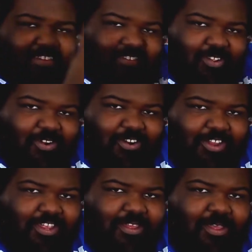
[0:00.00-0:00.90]

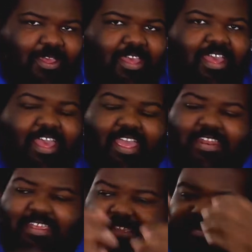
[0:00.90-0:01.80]
story
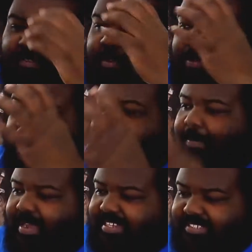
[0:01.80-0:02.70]
and then give it a better
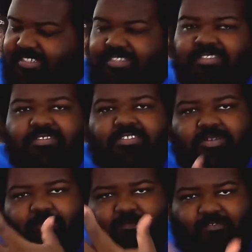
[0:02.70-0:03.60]
budget,
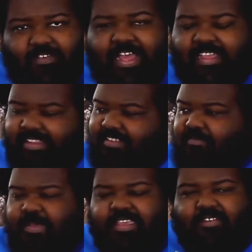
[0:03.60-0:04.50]
some
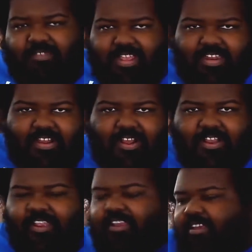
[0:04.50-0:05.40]
violence, make it rated
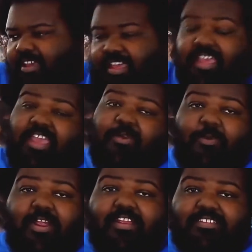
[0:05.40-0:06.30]
R, it
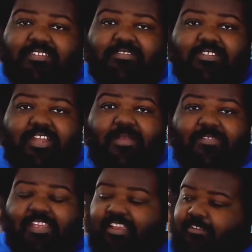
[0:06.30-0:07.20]
works. You know what I'm
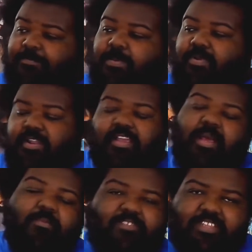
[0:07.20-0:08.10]
saying? Because people are going to
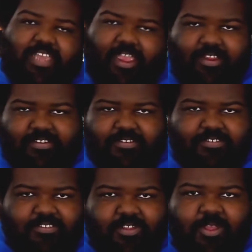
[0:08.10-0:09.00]
come for the
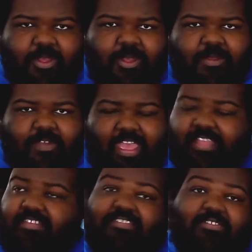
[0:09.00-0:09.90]
characters
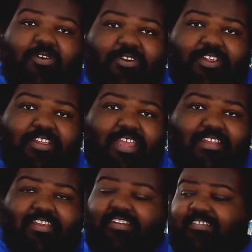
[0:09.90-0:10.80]
and the story,
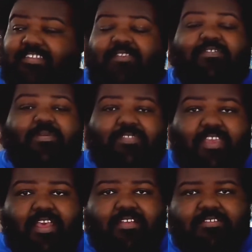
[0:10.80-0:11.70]
and they're going to stay for
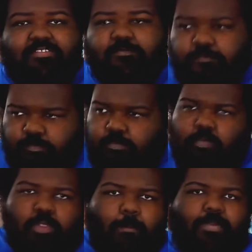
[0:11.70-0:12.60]
everything else.
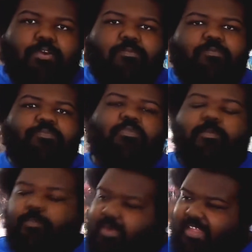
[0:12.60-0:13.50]
Boom.
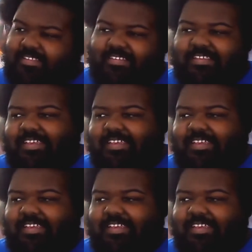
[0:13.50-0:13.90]
But